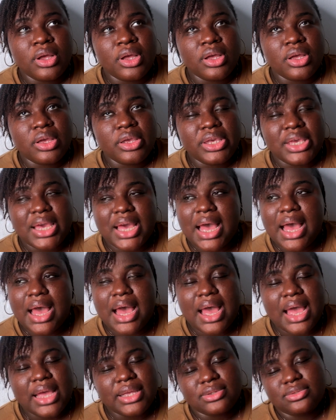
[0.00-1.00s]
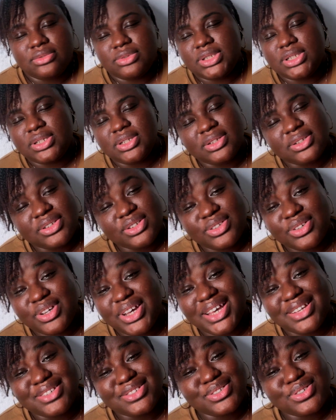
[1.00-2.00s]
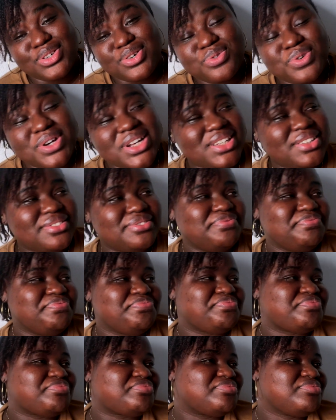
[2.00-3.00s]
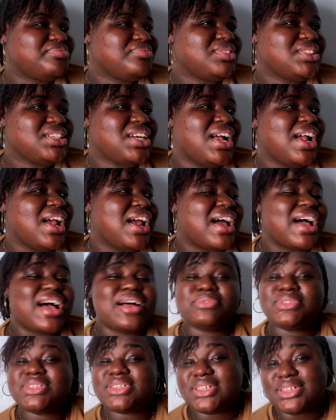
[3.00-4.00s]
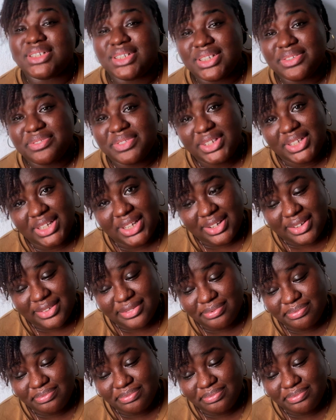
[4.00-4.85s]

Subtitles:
Yeah, you guys, you know what? I'm just gonna leave it here.